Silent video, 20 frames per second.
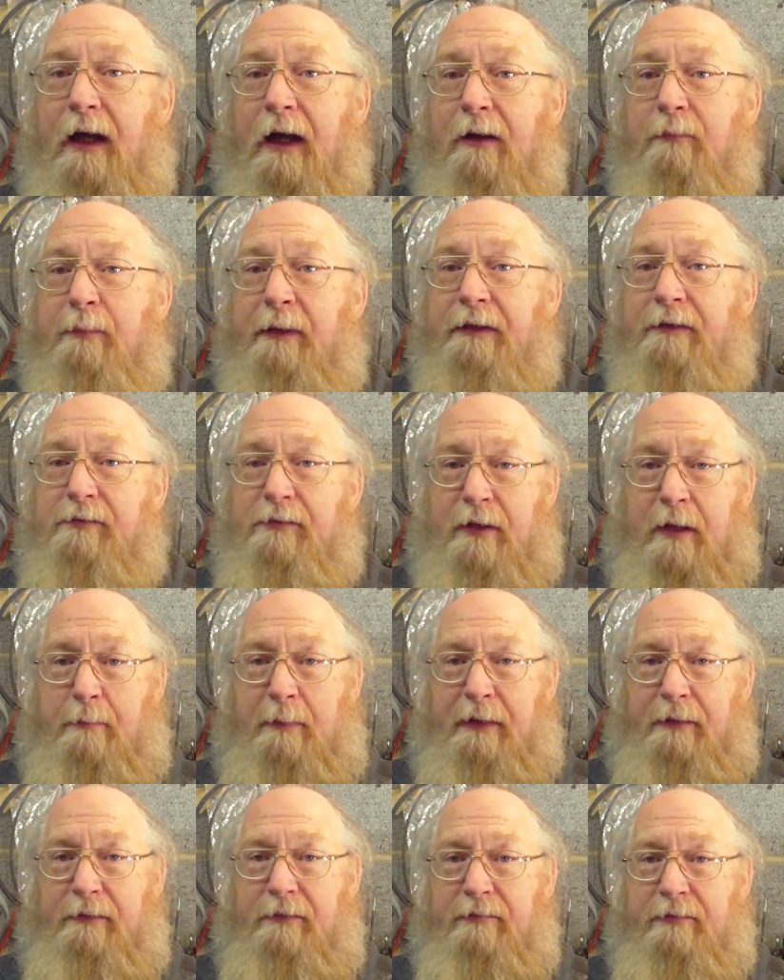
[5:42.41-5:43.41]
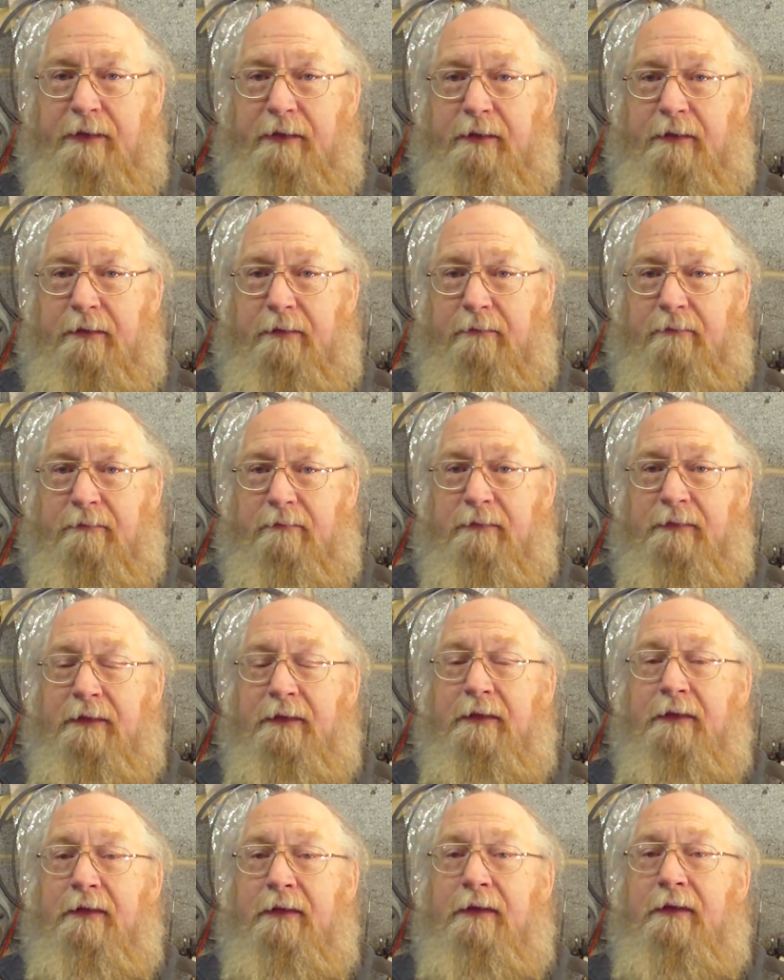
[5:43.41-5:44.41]
and make jam out of
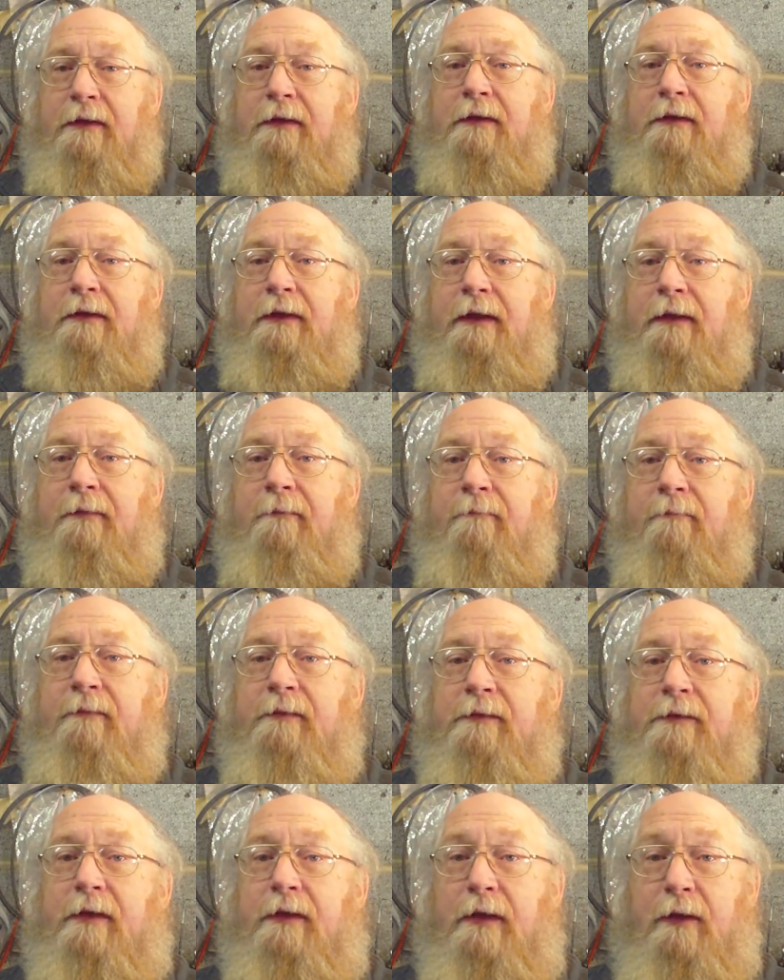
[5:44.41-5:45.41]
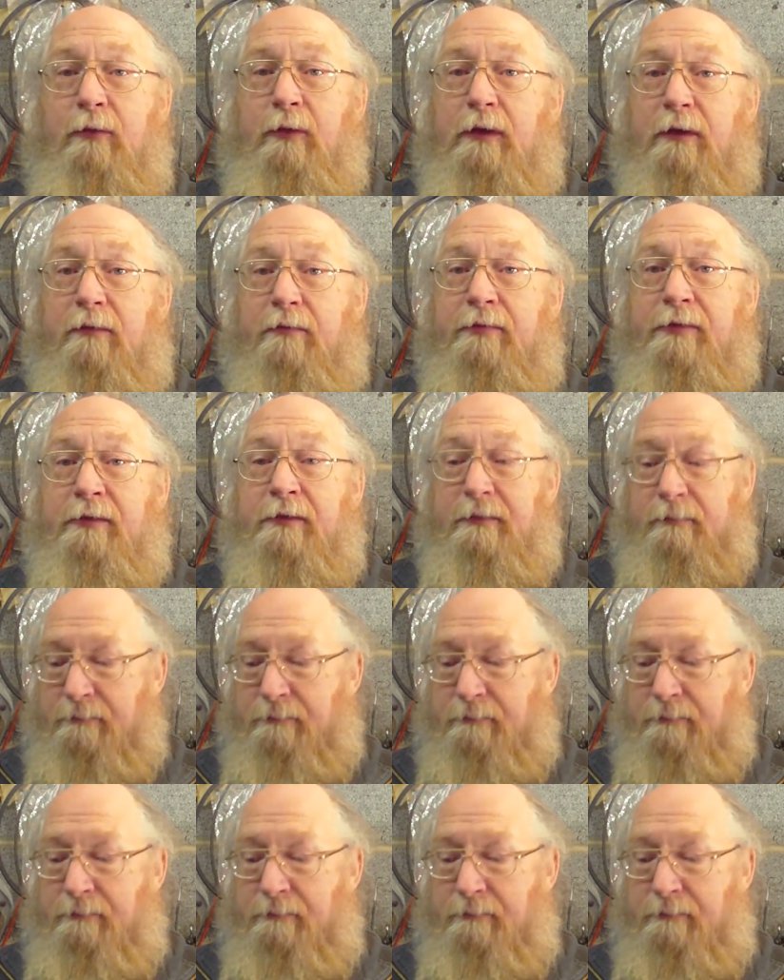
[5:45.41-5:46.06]
it. Yeah, so no gloves.